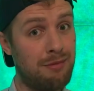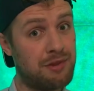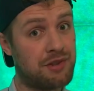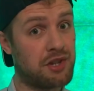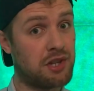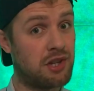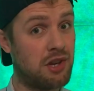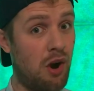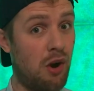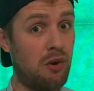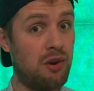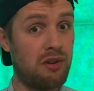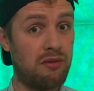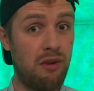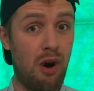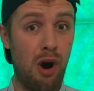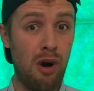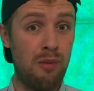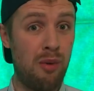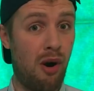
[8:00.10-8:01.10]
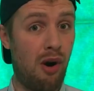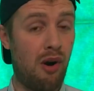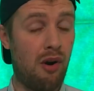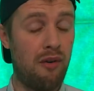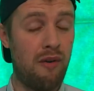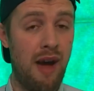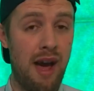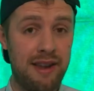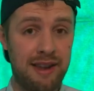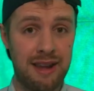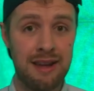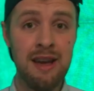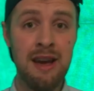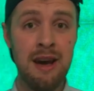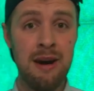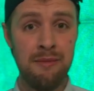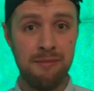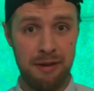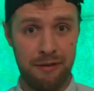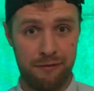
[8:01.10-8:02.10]
to code a robot already
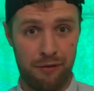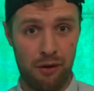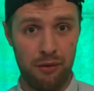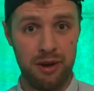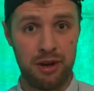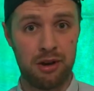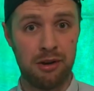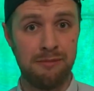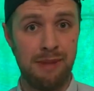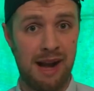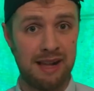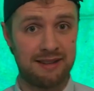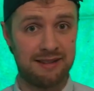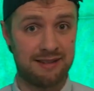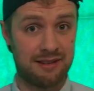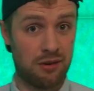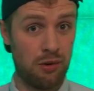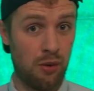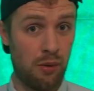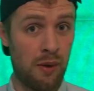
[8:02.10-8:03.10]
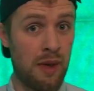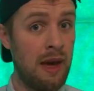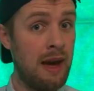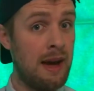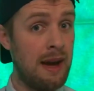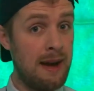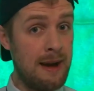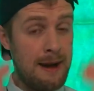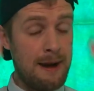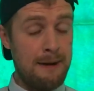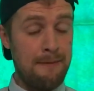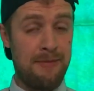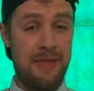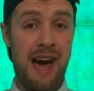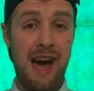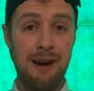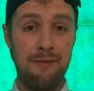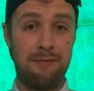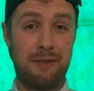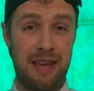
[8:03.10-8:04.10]
before we come back to school,
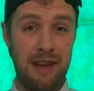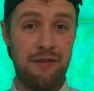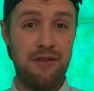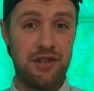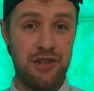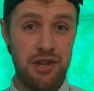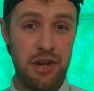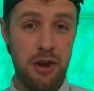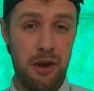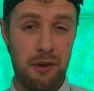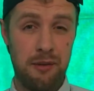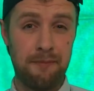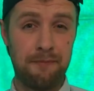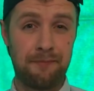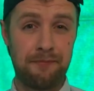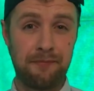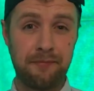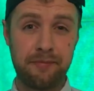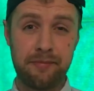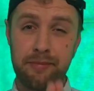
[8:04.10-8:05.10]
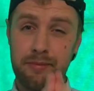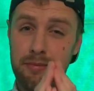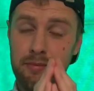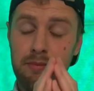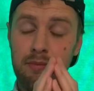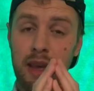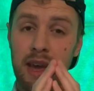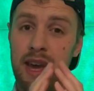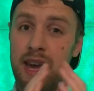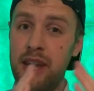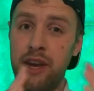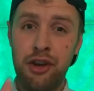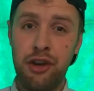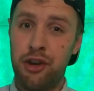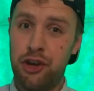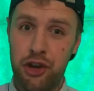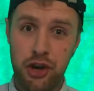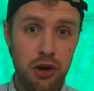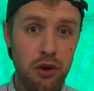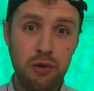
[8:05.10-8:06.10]
that gives you a
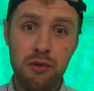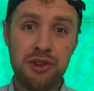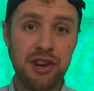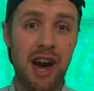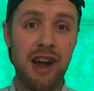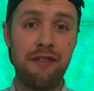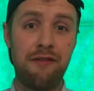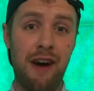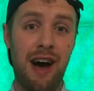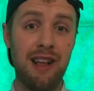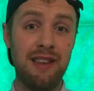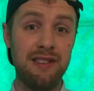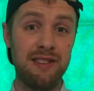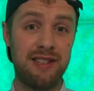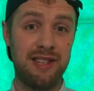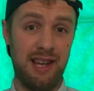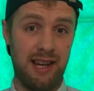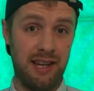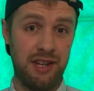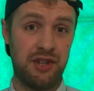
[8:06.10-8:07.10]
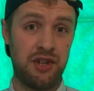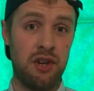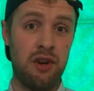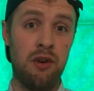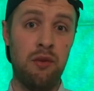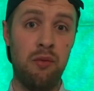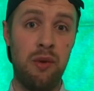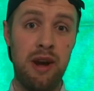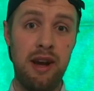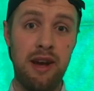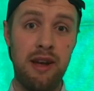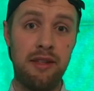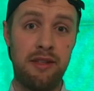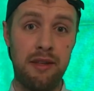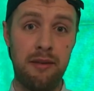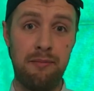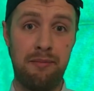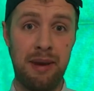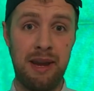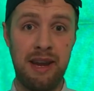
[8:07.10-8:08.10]
huge advantage
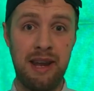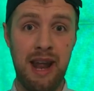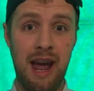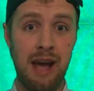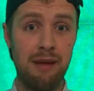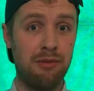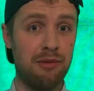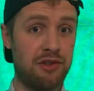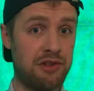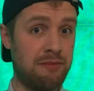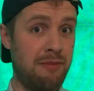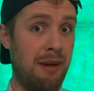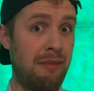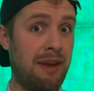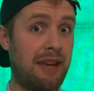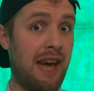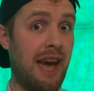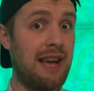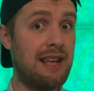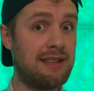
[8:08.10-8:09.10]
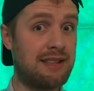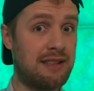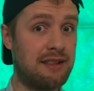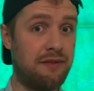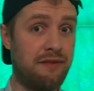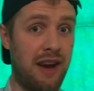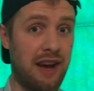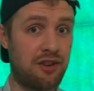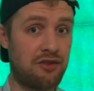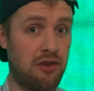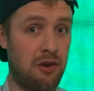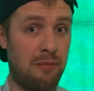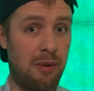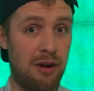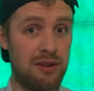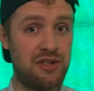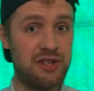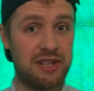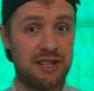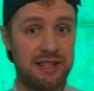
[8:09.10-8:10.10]
with being able to maybe get into the Vex
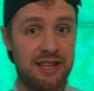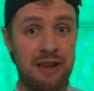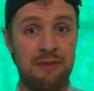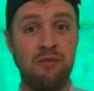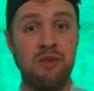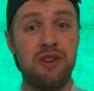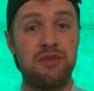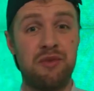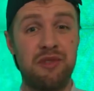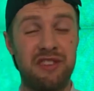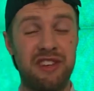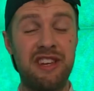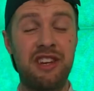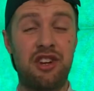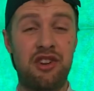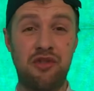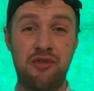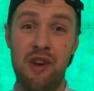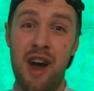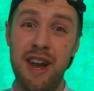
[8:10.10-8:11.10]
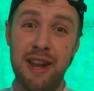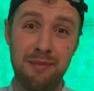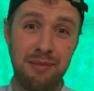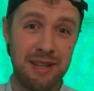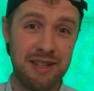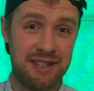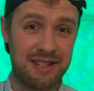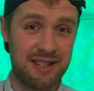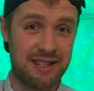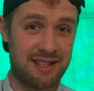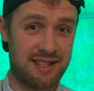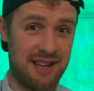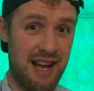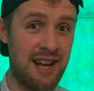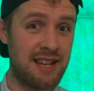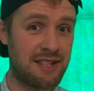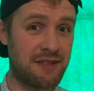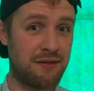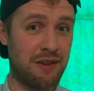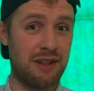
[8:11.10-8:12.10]
Robotics team, which was incredibly
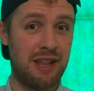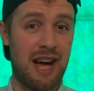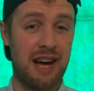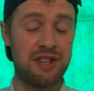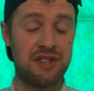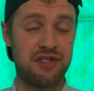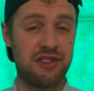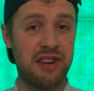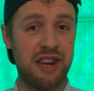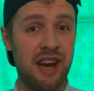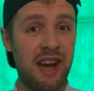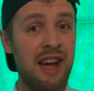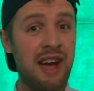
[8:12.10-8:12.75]
successful last year